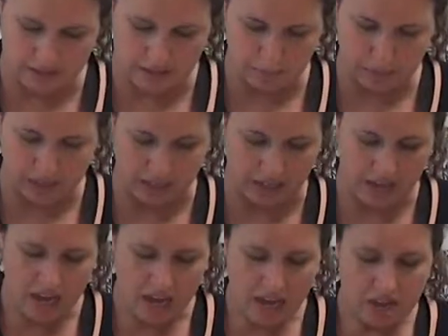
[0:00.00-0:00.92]
stippling.
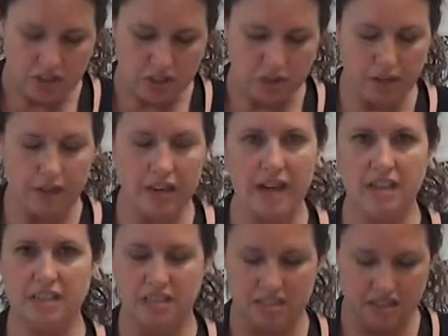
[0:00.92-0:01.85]
So you can
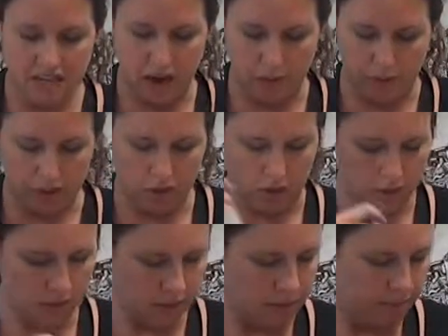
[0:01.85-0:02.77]
kind of see how it
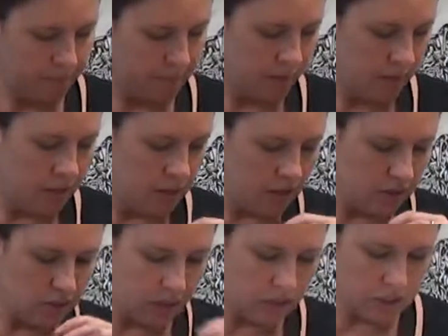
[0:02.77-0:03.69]
looks.
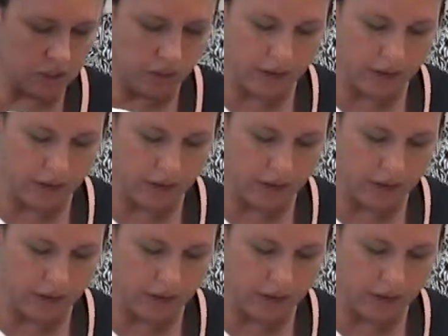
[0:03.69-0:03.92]
There's also